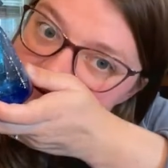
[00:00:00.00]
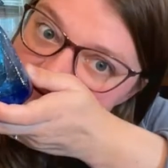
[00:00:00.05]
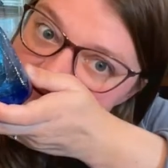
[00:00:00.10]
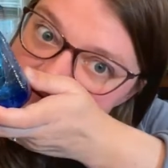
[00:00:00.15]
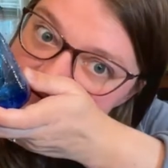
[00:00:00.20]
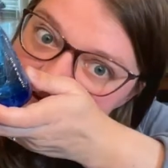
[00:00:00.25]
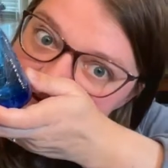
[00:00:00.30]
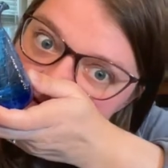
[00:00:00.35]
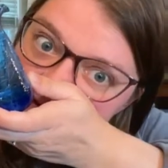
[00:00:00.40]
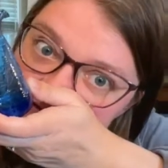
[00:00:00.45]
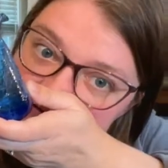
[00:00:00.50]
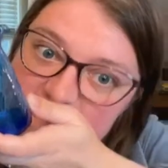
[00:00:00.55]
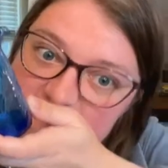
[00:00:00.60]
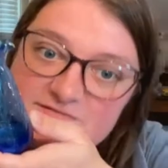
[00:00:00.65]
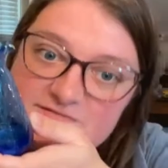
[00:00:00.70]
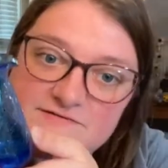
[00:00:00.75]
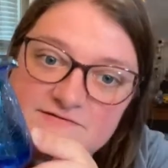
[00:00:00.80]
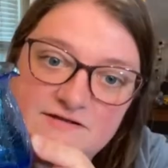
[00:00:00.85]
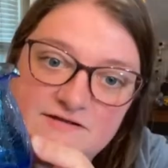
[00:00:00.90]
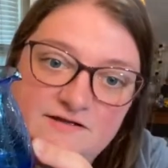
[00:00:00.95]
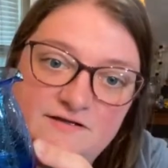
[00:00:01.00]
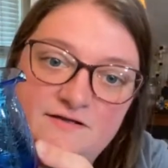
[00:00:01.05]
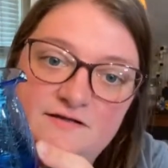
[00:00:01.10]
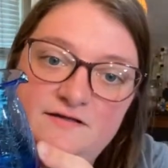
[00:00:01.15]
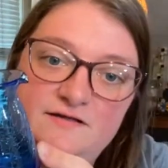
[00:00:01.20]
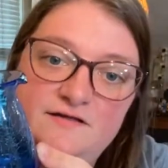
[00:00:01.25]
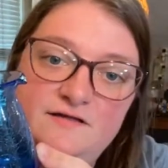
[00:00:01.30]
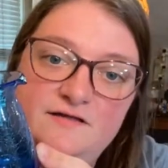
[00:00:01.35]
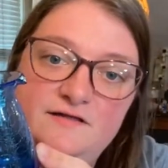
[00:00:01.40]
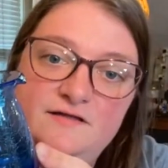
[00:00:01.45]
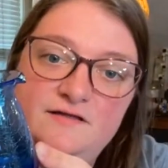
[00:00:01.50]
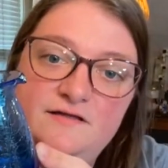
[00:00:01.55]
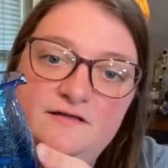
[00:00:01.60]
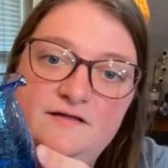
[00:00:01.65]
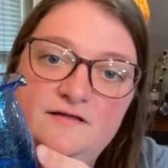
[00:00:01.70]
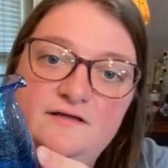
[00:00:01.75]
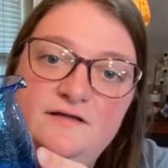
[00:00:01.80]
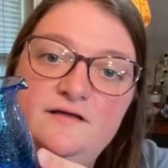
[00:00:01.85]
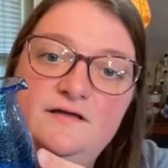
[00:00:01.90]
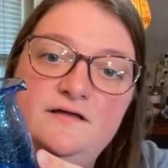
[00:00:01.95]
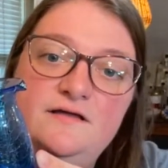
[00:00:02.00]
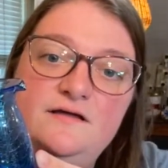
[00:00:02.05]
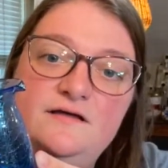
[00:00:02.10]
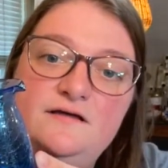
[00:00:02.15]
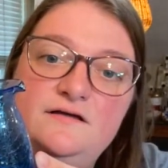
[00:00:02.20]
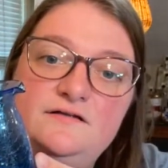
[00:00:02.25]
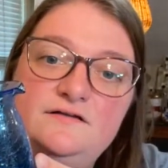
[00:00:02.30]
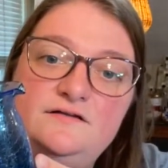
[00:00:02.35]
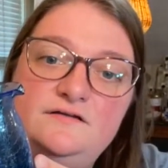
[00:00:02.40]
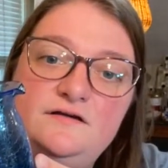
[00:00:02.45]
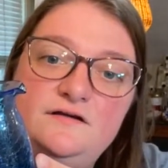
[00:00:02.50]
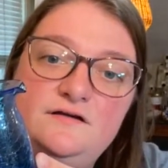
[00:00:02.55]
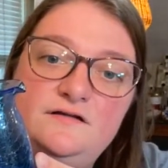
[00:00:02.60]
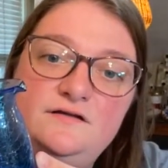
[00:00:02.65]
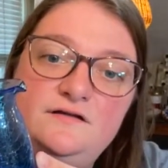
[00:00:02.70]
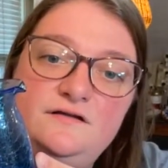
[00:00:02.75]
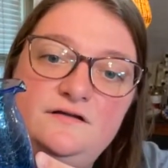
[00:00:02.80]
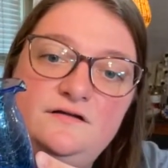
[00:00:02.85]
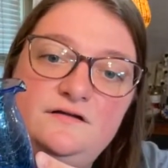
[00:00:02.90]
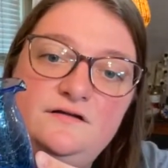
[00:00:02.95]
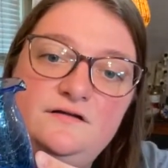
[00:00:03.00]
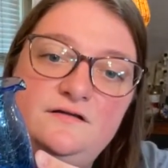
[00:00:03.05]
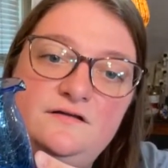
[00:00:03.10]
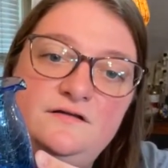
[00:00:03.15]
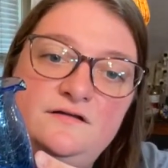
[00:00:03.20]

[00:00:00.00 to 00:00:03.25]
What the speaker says: 6. Done.